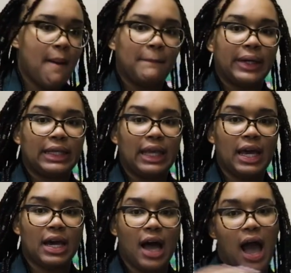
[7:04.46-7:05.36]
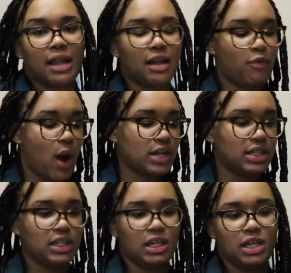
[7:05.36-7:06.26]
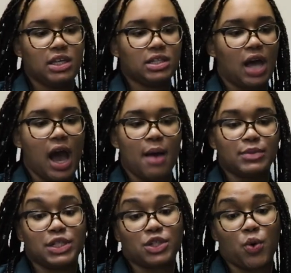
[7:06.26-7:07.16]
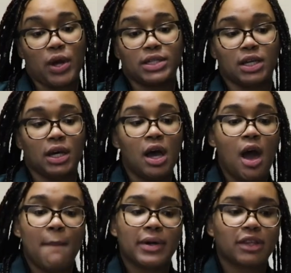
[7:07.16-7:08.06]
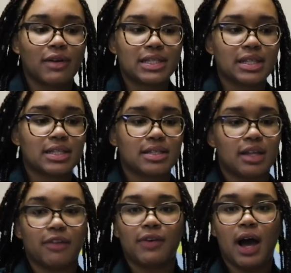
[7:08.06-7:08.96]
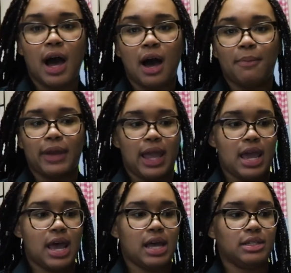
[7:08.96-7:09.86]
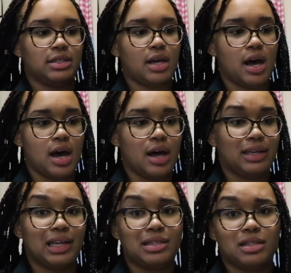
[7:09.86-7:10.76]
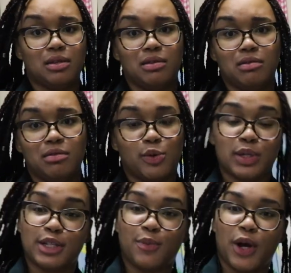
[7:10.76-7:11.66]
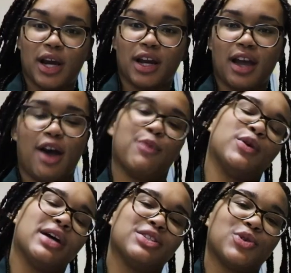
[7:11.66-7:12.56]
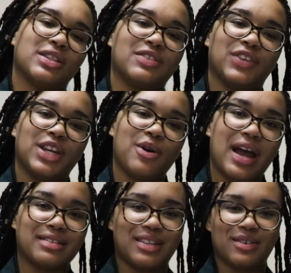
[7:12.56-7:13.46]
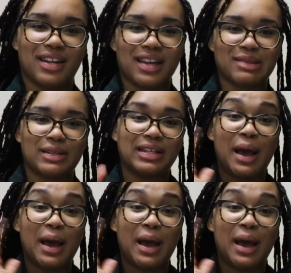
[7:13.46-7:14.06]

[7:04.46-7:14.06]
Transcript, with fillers: But yeah, I love watching these. I'm just going to put the rest of this stuff up and get to doing some work. I hope you guys enjoyed this video, and I'll see you in the next one.